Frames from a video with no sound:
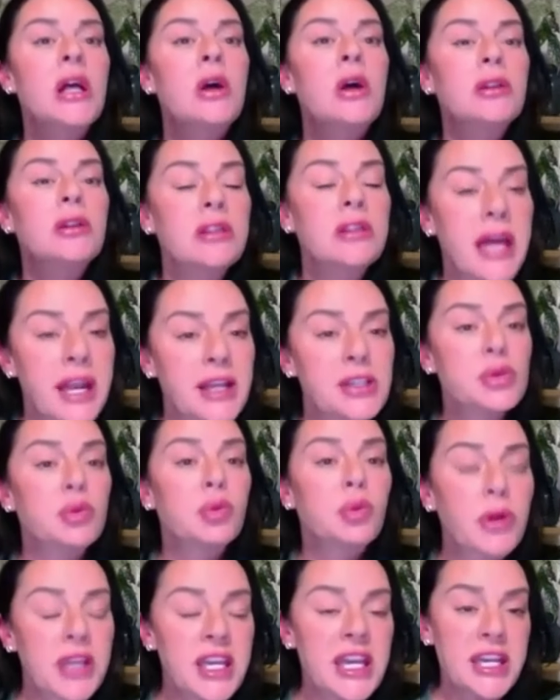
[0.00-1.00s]
Let us
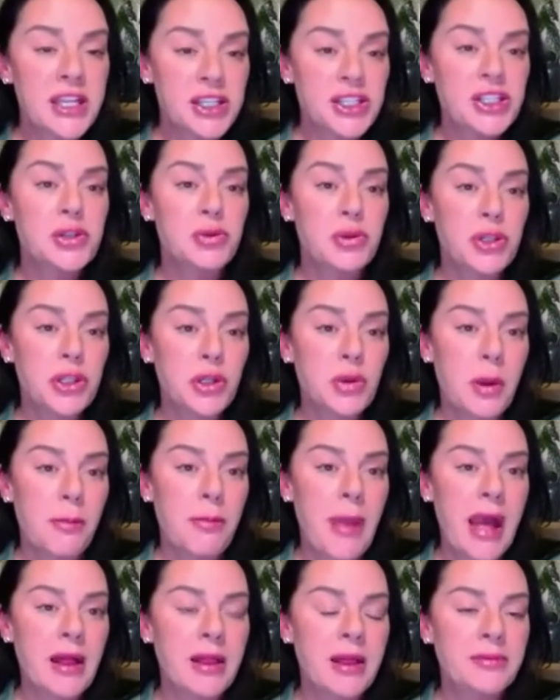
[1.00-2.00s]
reissue you a
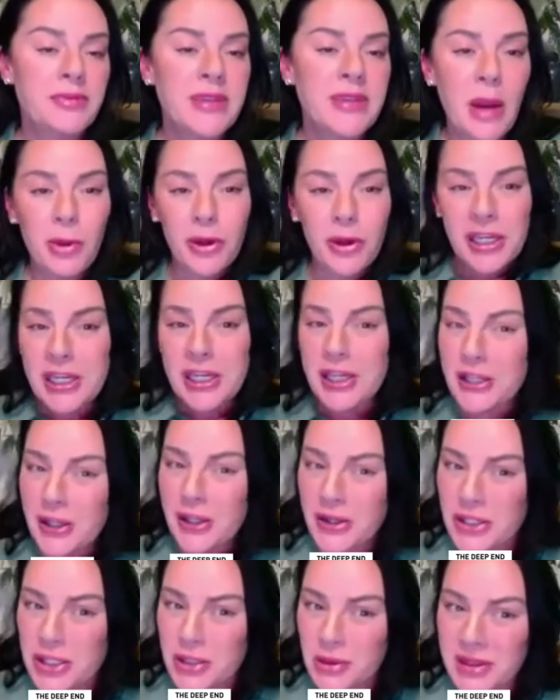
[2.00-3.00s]
ballot. Now we're getting
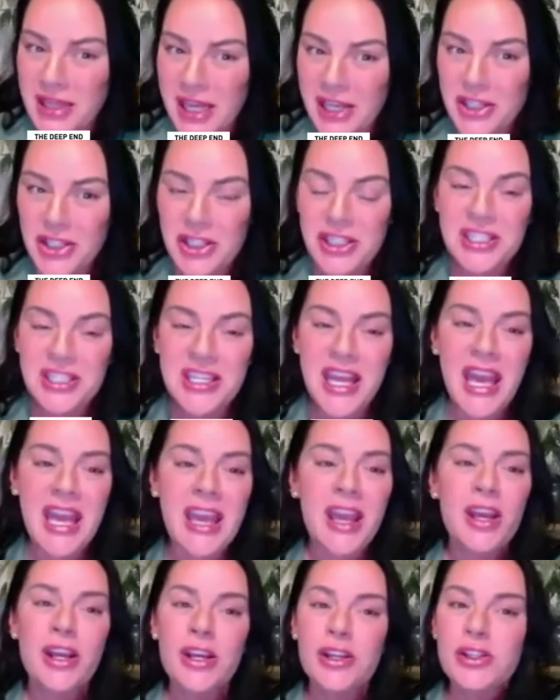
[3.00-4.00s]
close to election
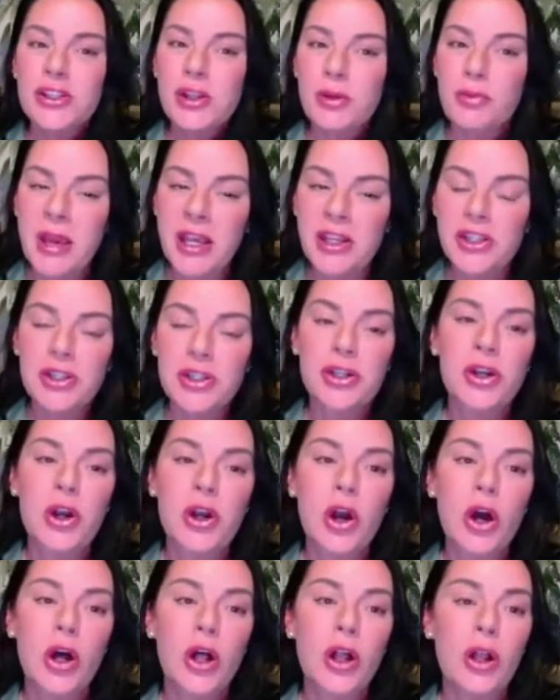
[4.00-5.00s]
day, so make sure to
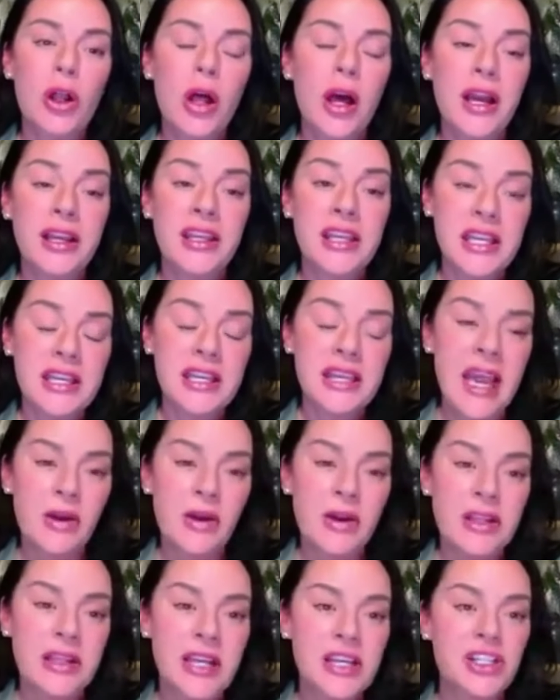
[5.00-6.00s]
call uh, King County
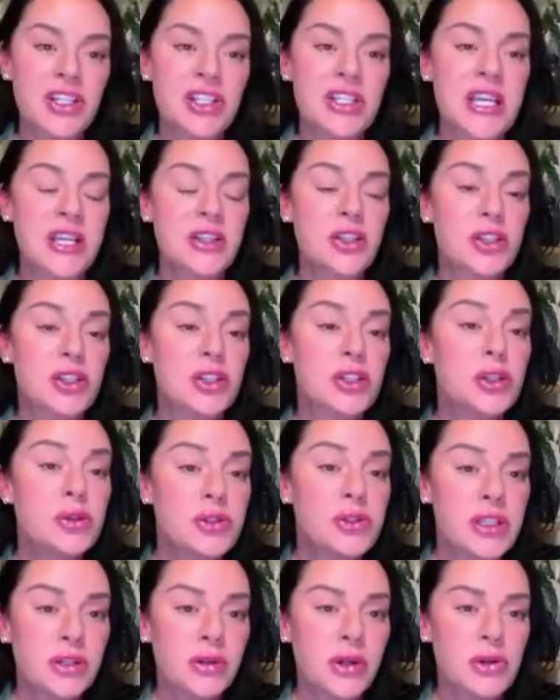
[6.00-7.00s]
Elections at
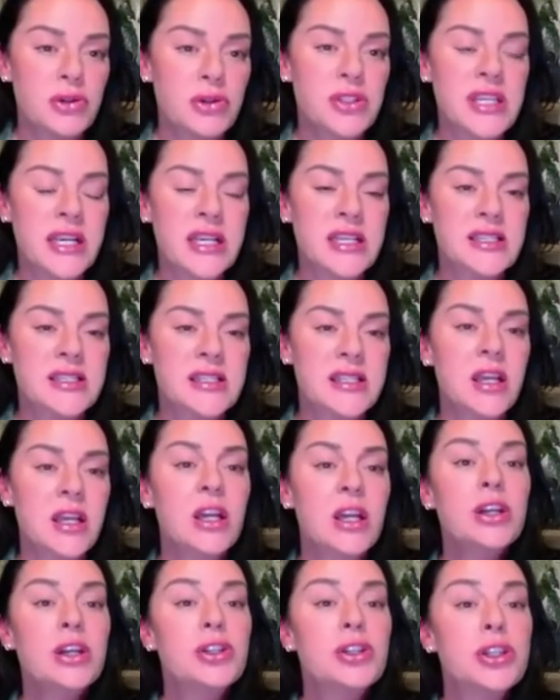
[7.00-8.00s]
206
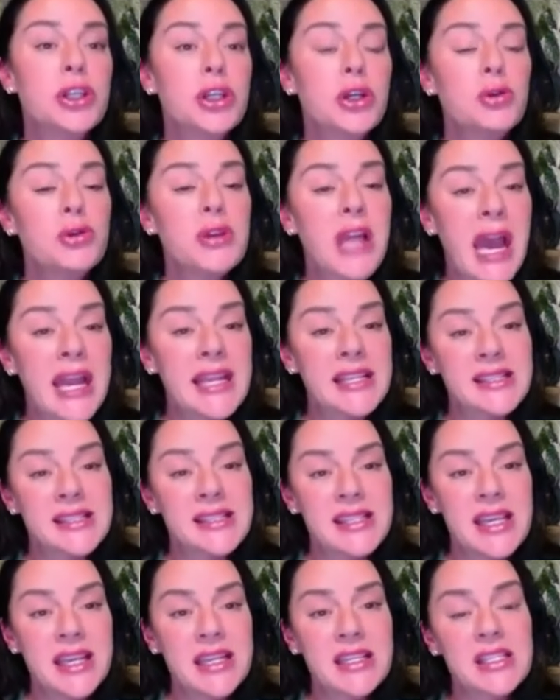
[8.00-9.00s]

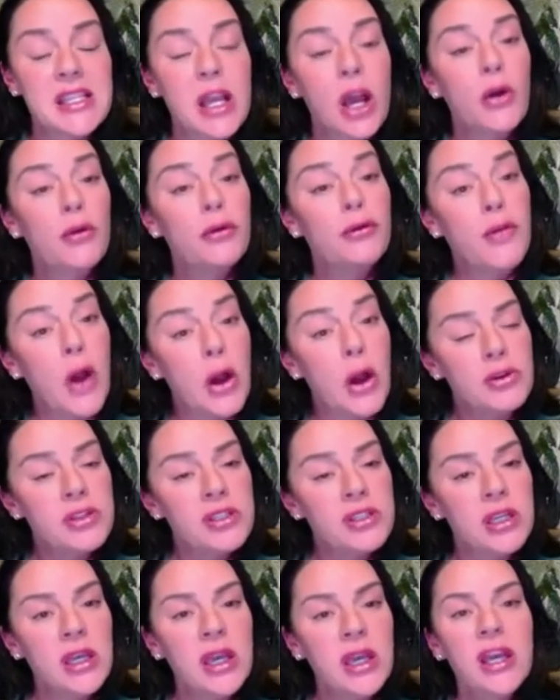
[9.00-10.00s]
296
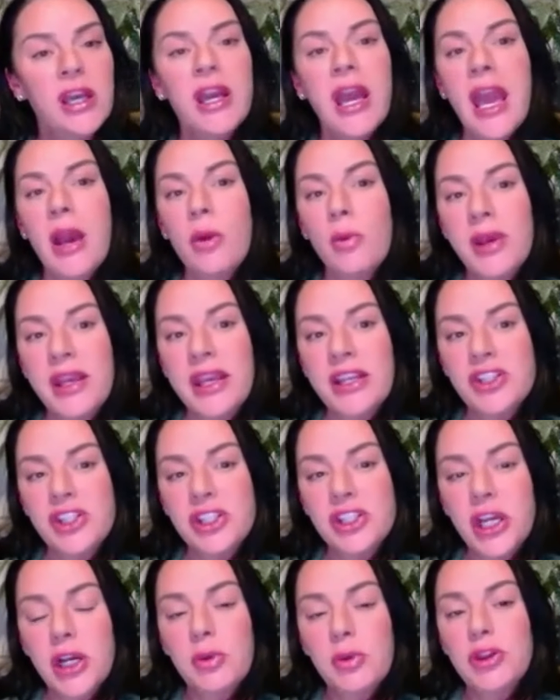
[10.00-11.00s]
vote and we can
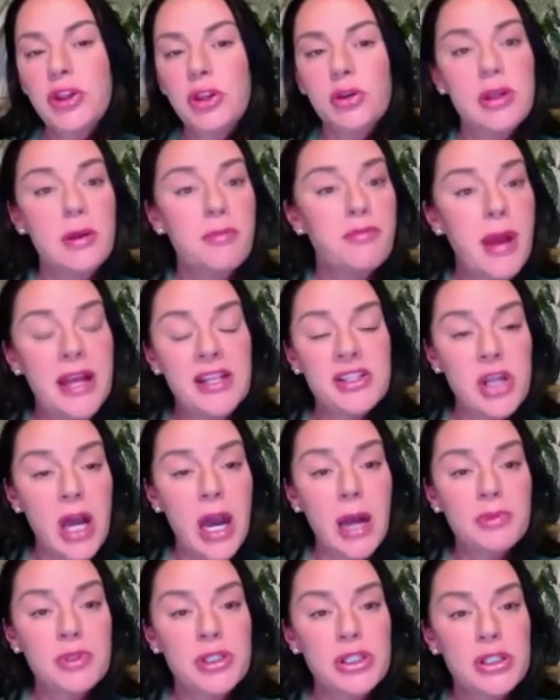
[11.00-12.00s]
share with you the best
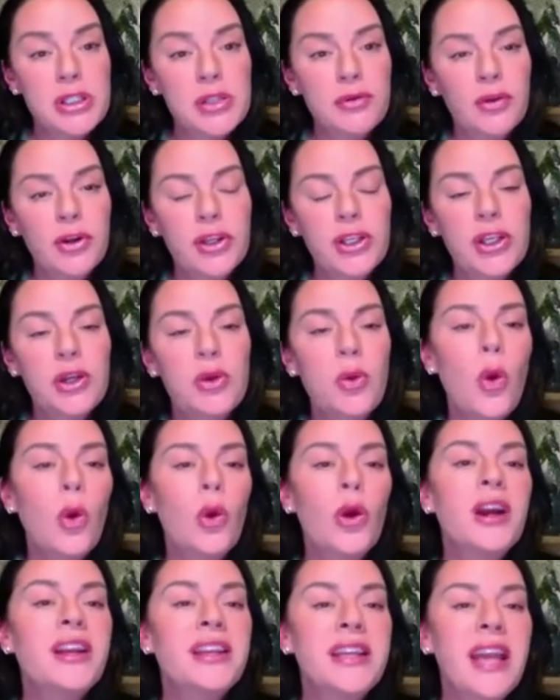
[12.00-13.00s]
options for you
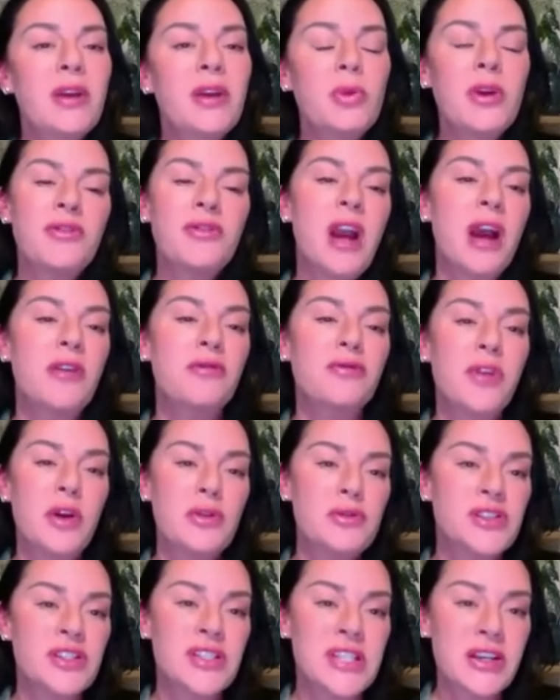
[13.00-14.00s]
or again we've got
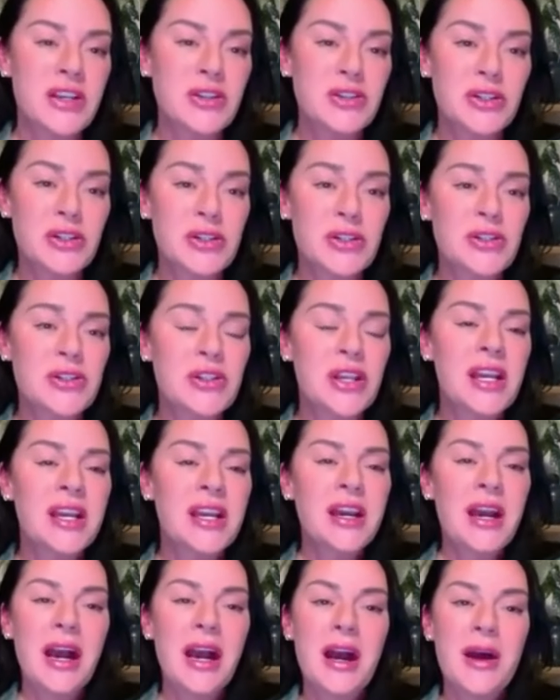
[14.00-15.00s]
vote centers
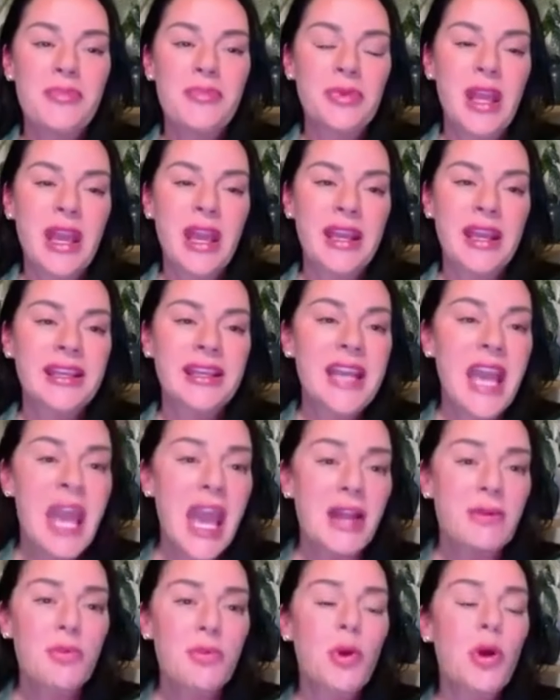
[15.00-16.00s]
um,
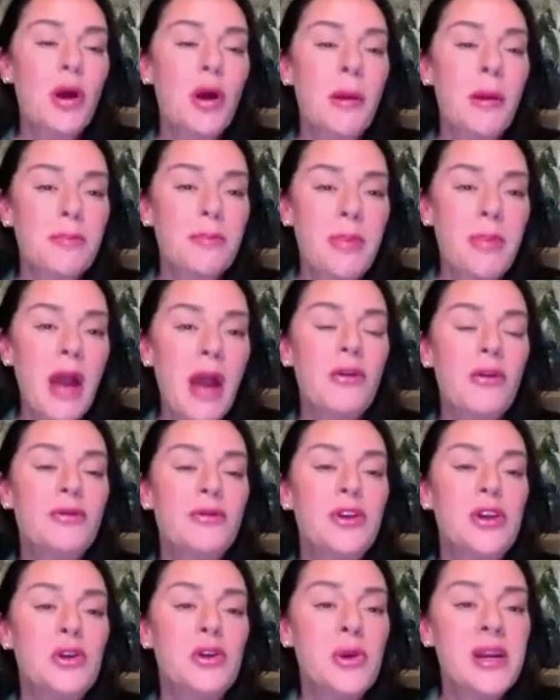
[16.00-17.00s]
Kenmore,
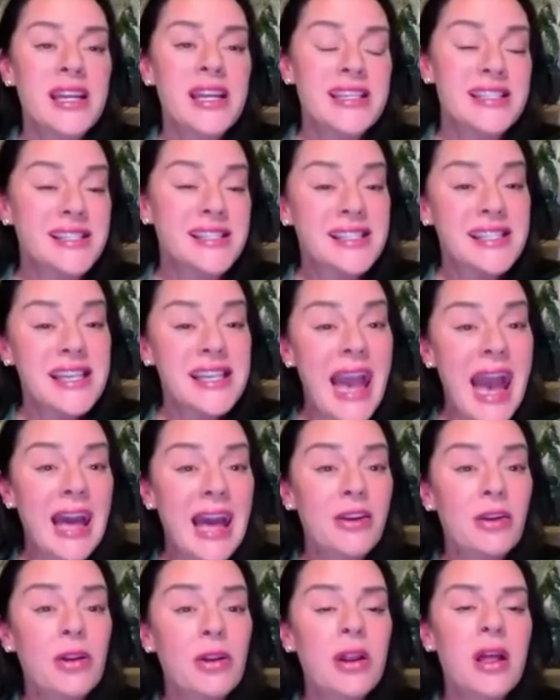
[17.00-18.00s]
Bellevue,
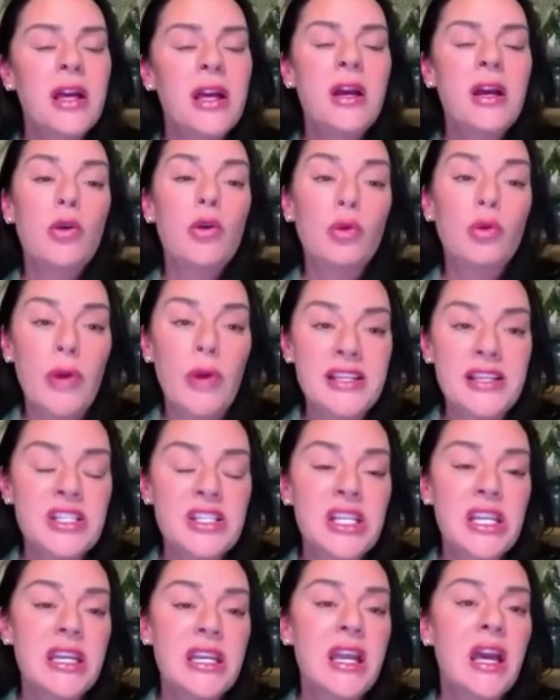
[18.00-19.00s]
Seattle,
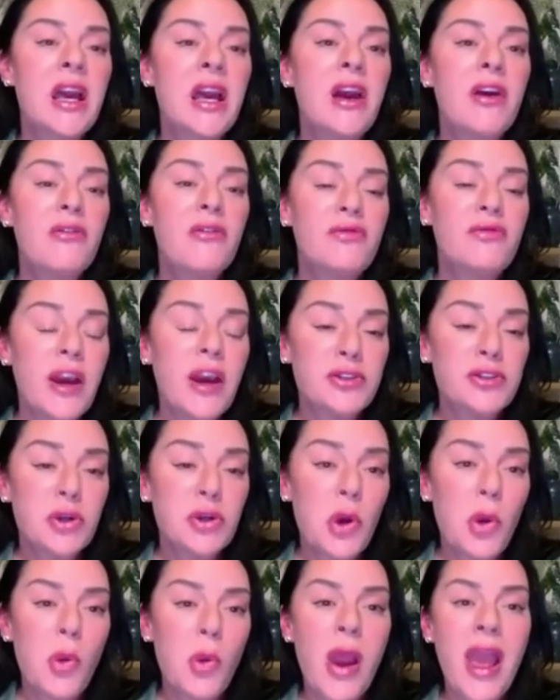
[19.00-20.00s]
Renton,
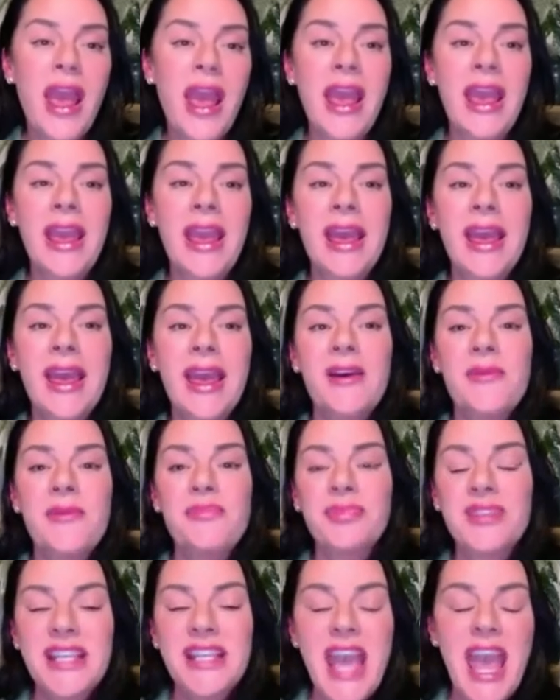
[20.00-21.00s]
Federal Way,
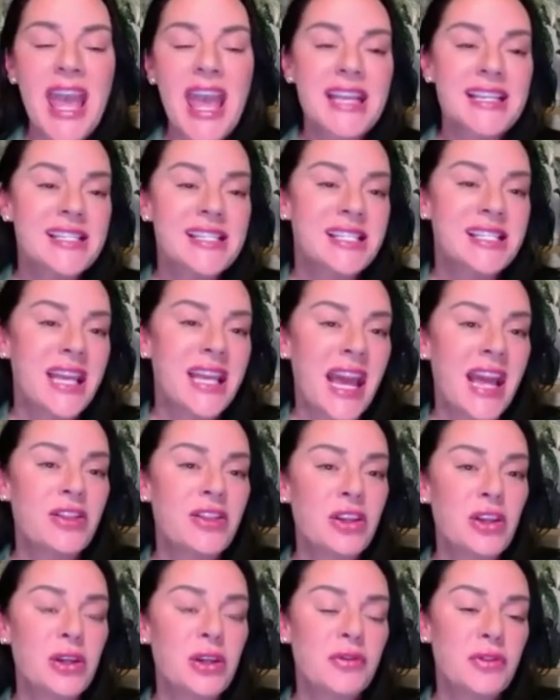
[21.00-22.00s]
Kent, and the
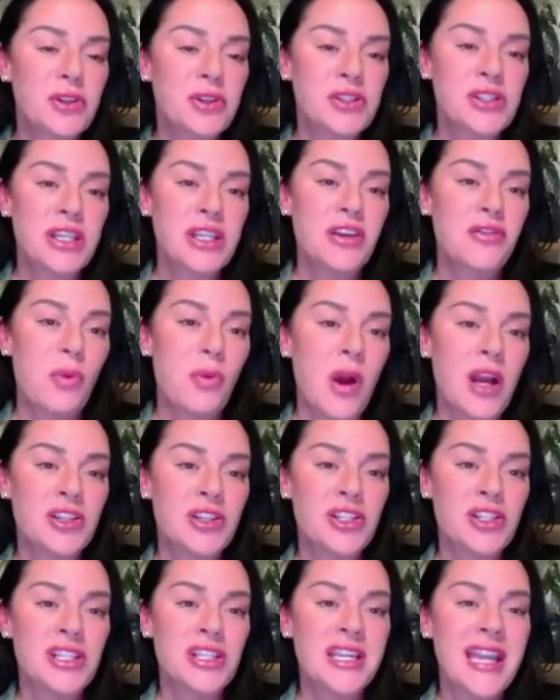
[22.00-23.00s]
University of
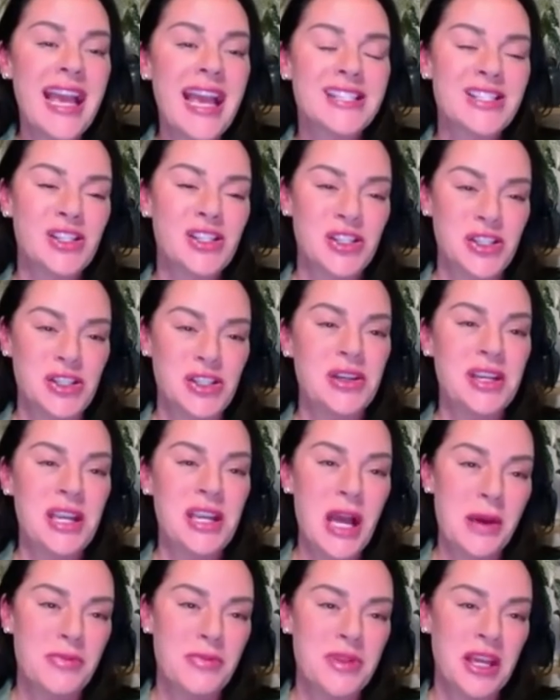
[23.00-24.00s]
Washington has a student
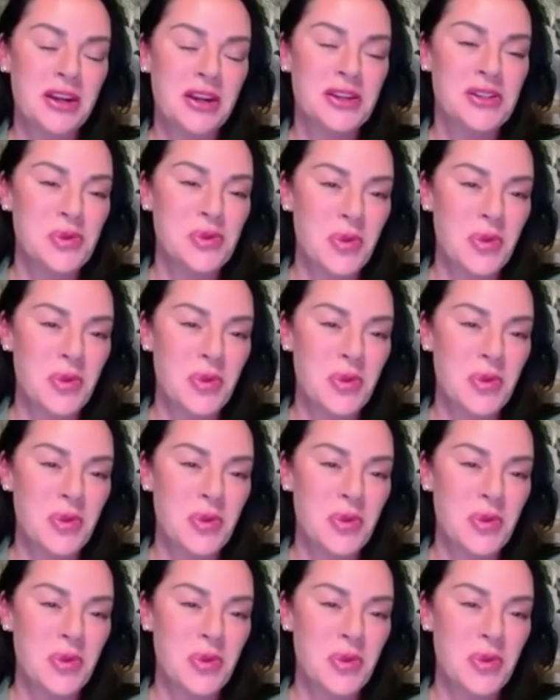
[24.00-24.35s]
hub there as